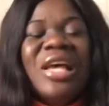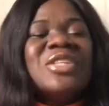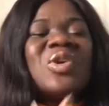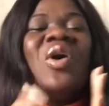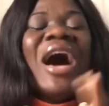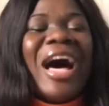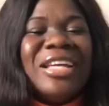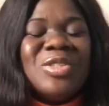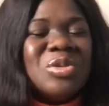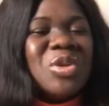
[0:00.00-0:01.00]
So I
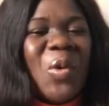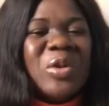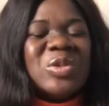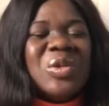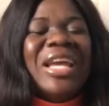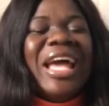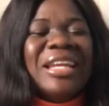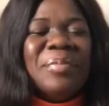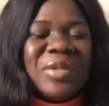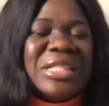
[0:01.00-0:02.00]
do not want to hear
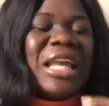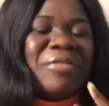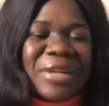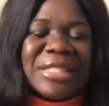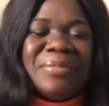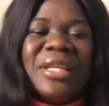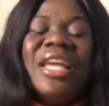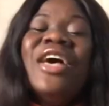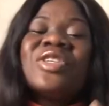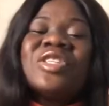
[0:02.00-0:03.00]
anybody laugh at me.
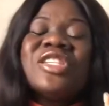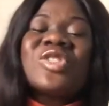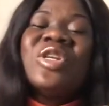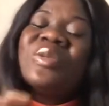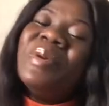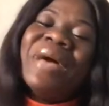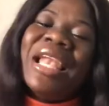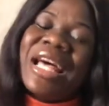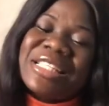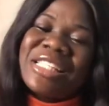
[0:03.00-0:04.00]
So this is going to be my
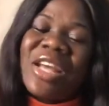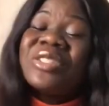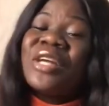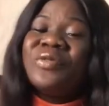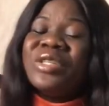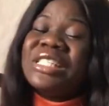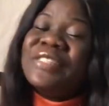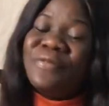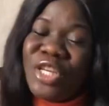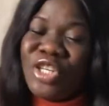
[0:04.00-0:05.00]
last shout out for this
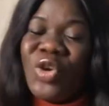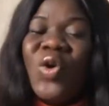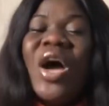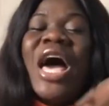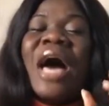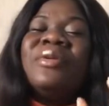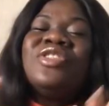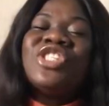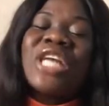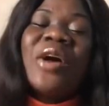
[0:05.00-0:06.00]
video. I'm going
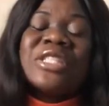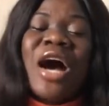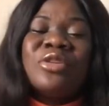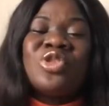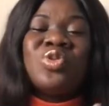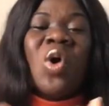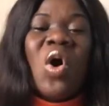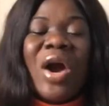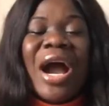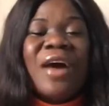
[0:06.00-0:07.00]
to shout out to
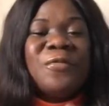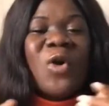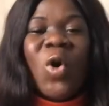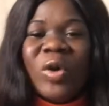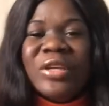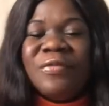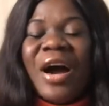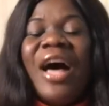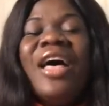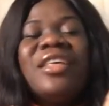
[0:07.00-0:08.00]
Oka for Oliver.